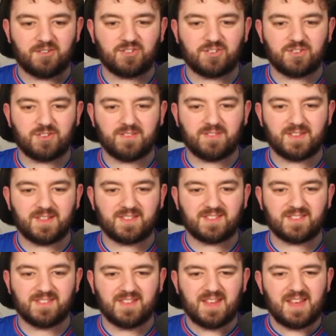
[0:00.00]
and all.
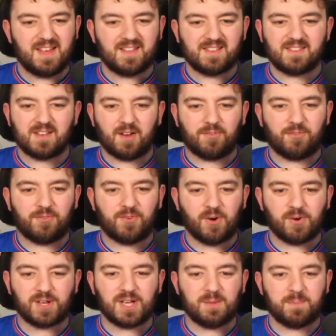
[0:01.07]
That's it's a
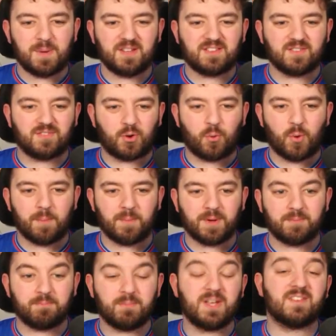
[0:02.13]
funky piece of
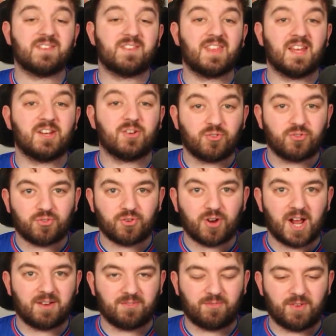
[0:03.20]
equipment. Amazed they didn't
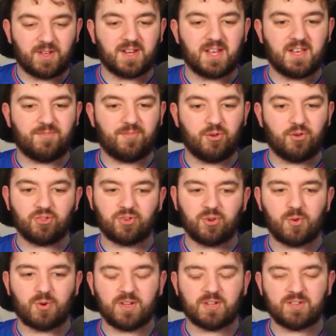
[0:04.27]
try and fit a fusion
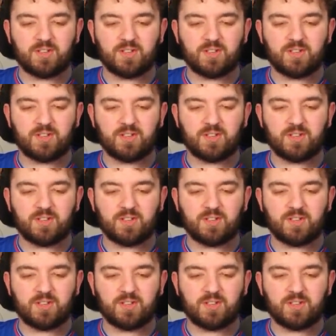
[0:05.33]
core into